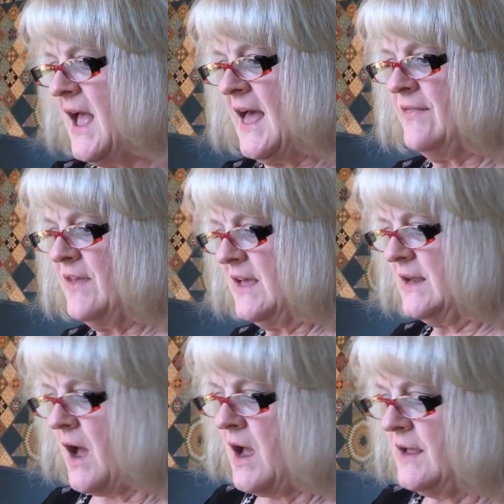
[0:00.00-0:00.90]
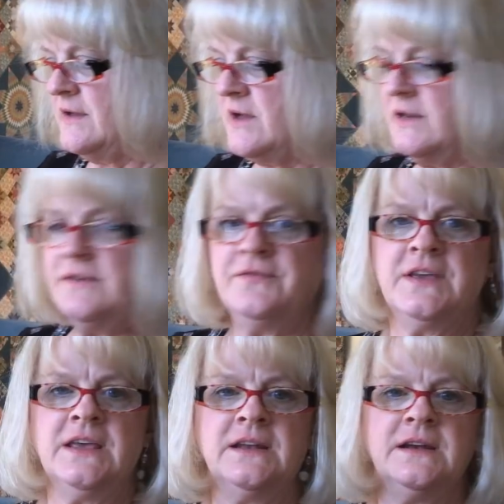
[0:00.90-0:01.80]
And then I kind of
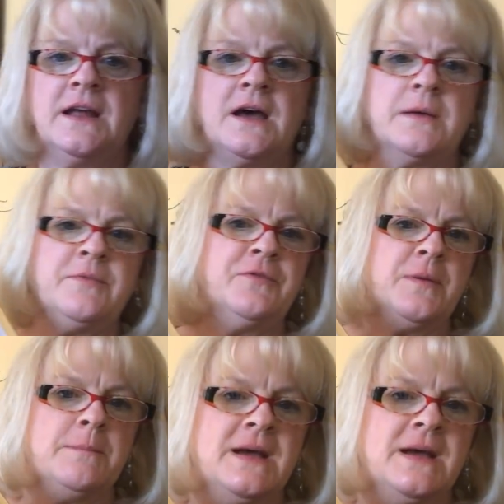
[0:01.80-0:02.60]
kitted up from